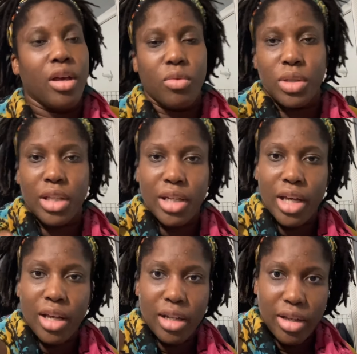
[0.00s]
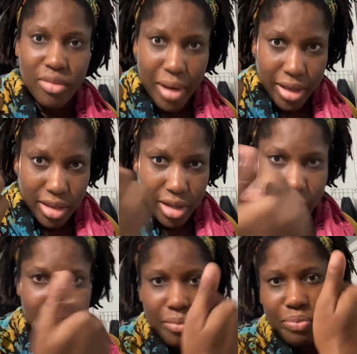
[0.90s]
with the nail of my
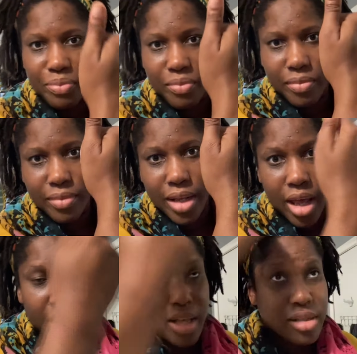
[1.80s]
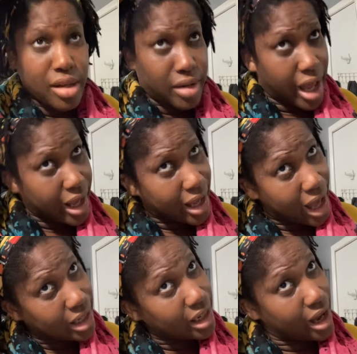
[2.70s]
thumb. So that
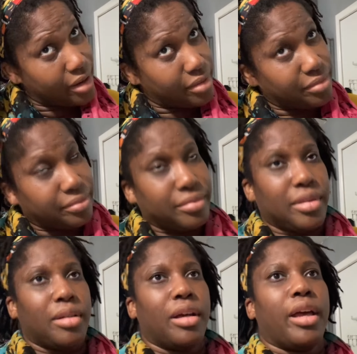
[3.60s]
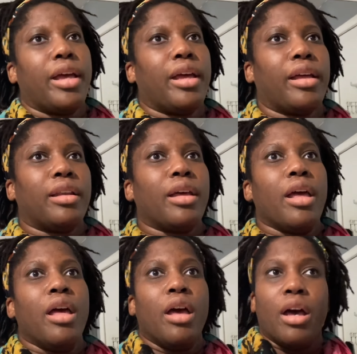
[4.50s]
got it out. And
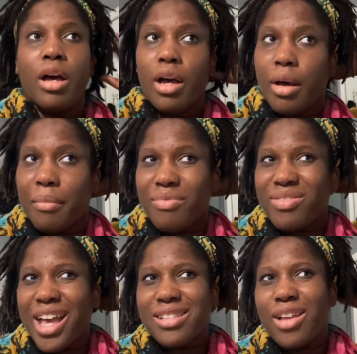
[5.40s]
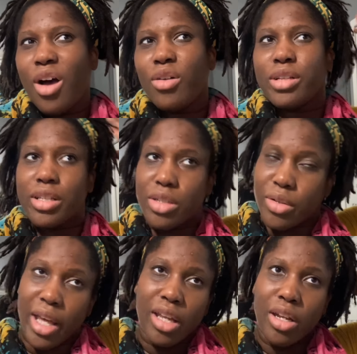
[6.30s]
that's the only
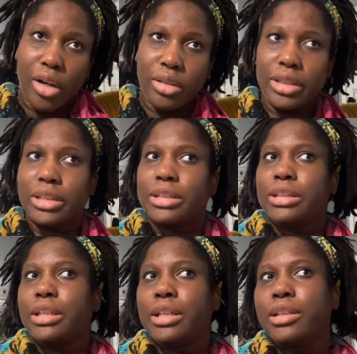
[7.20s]
two he noticed.